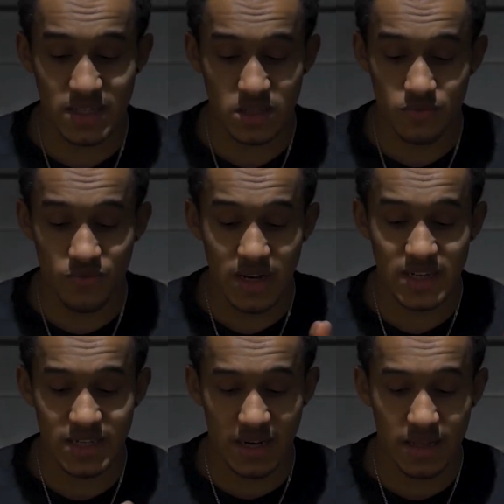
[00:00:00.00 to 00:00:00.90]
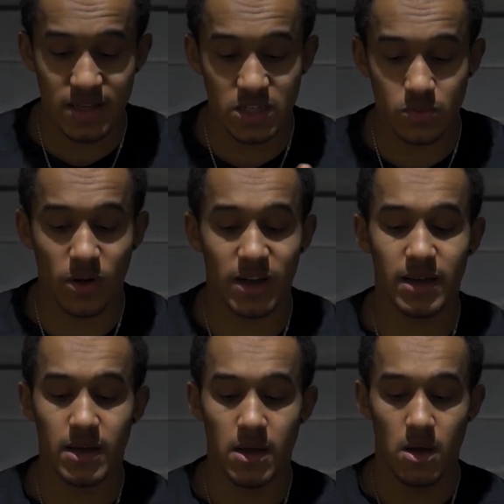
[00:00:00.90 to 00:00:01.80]
This is why
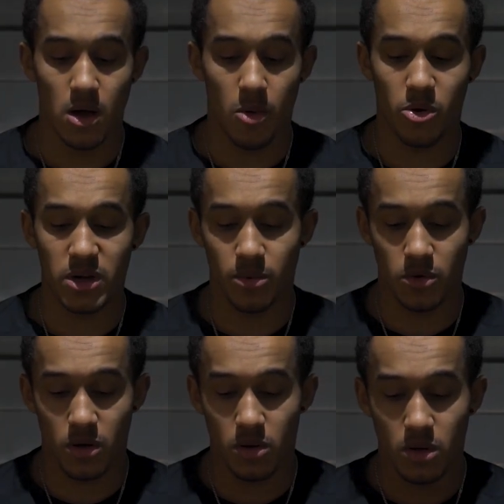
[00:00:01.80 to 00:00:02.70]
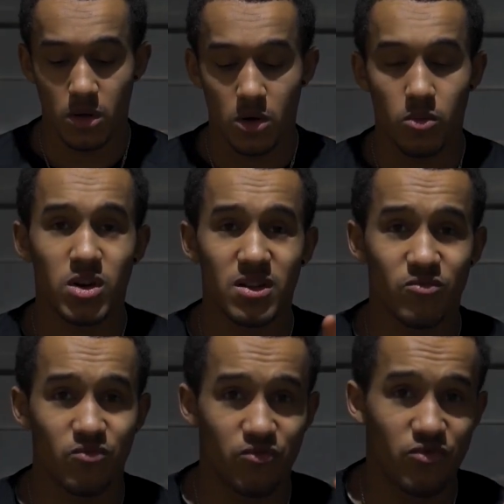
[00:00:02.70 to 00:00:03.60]
a bodybuilder
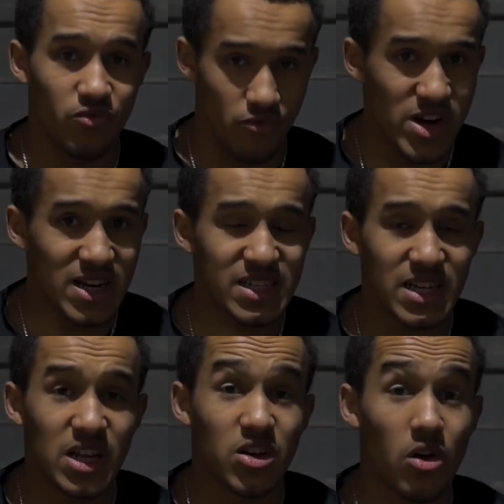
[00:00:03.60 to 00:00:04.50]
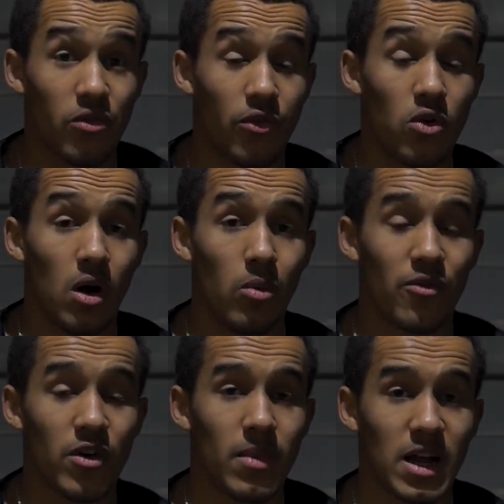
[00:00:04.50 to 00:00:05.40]
wouldn't realistically go for a 1
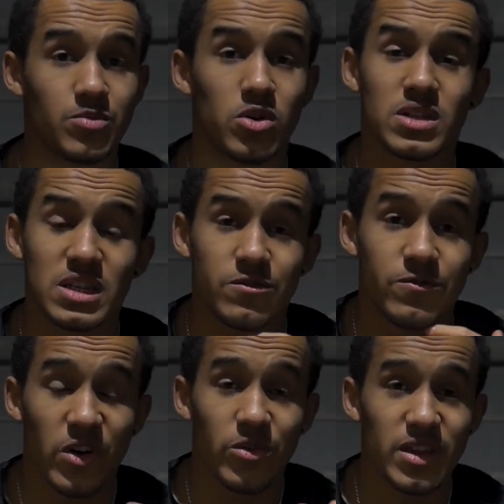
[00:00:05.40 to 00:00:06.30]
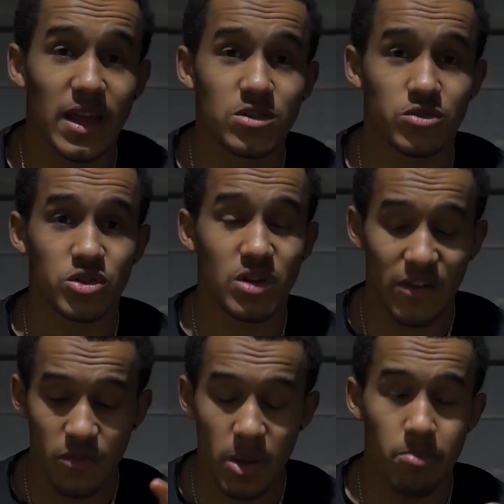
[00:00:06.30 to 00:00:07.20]
rep max, because it is very dangerous. You
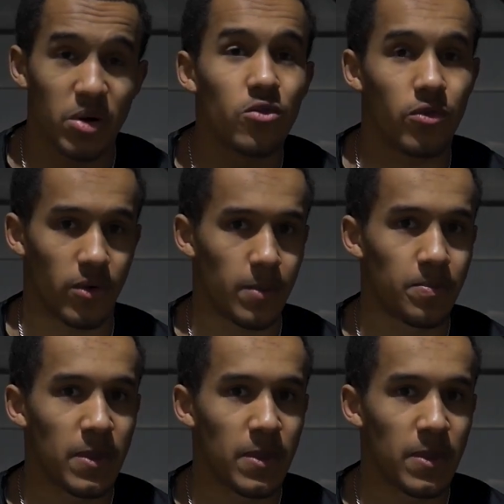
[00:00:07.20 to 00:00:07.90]
have to be built for it.